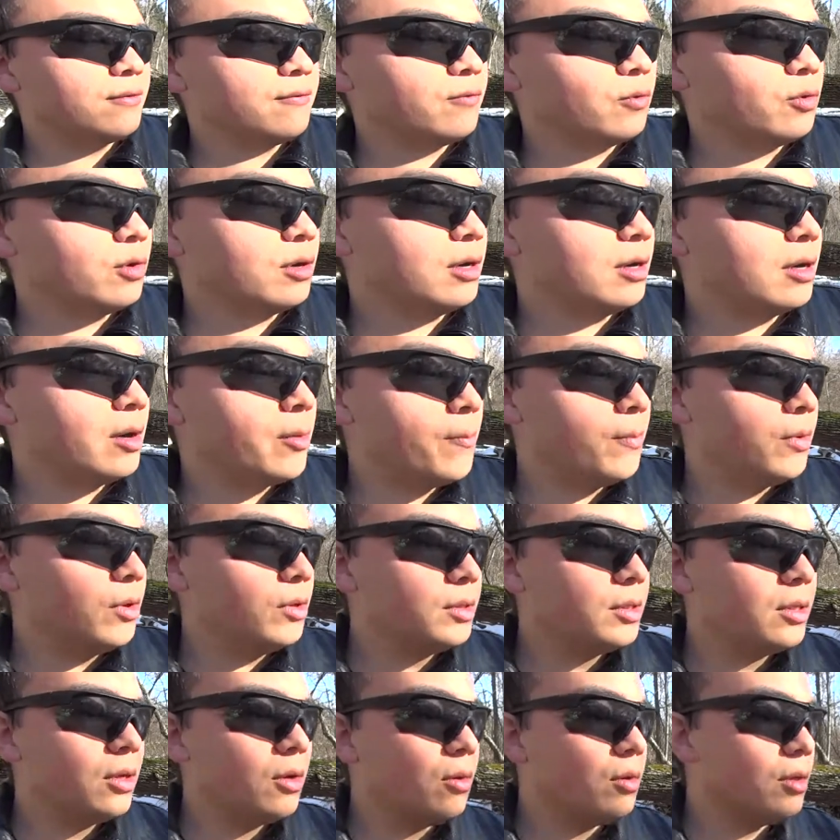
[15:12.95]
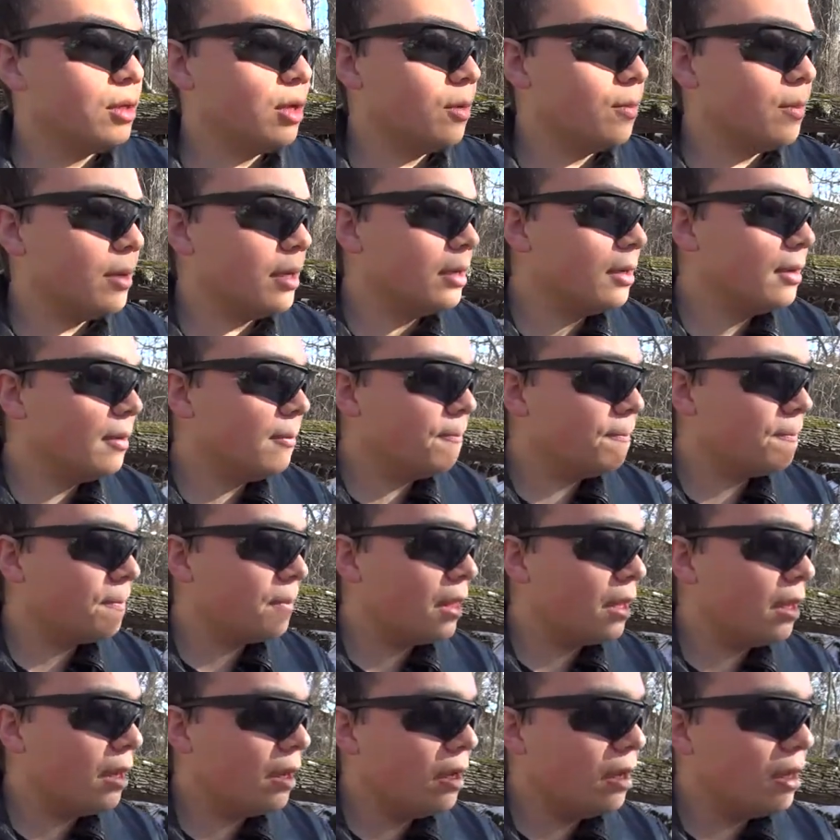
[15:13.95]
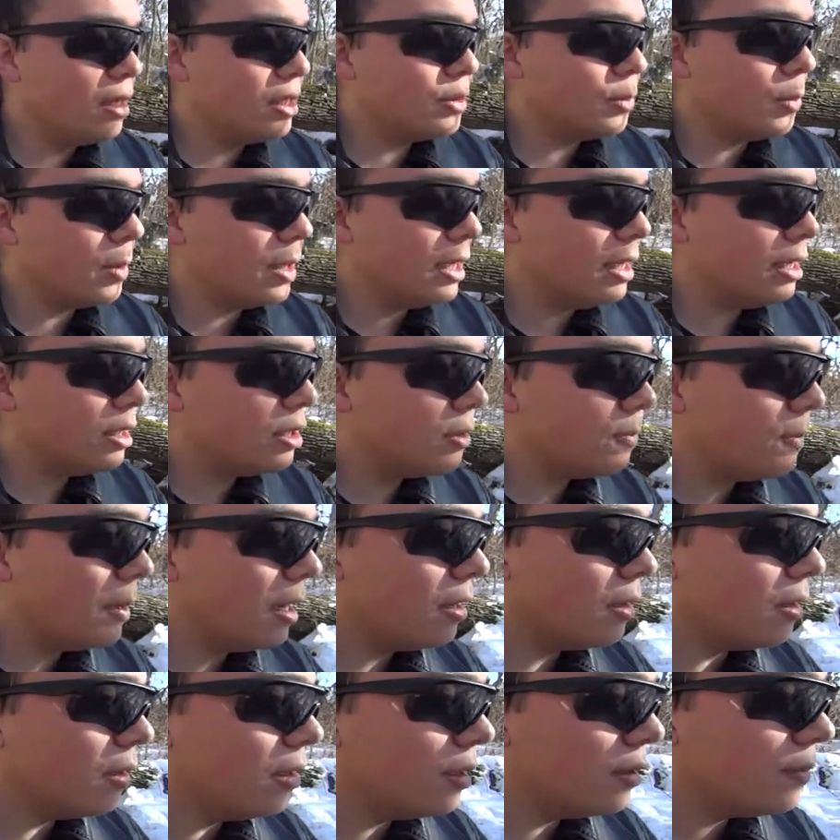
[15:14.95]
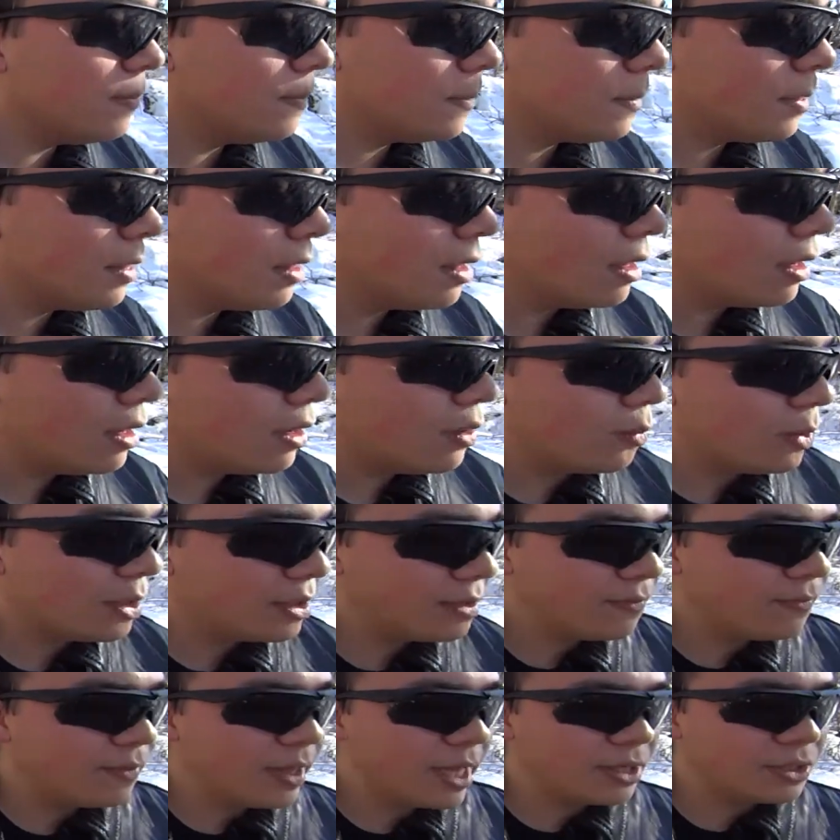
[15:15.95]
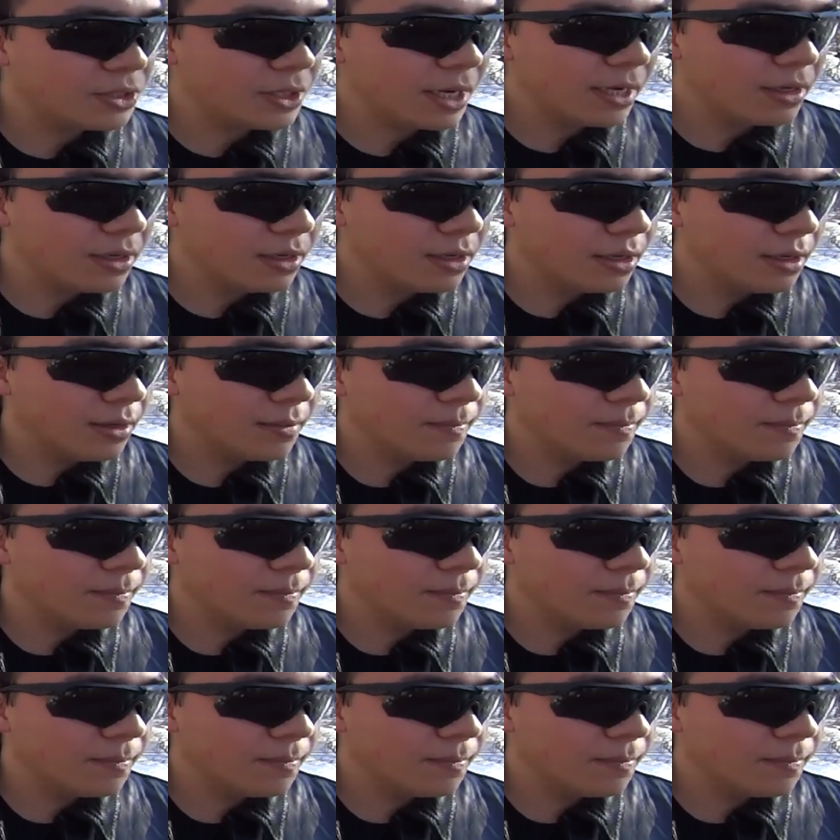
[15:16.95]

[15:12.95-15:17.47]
for bolt hold open, 20-inch barrel with flash hider.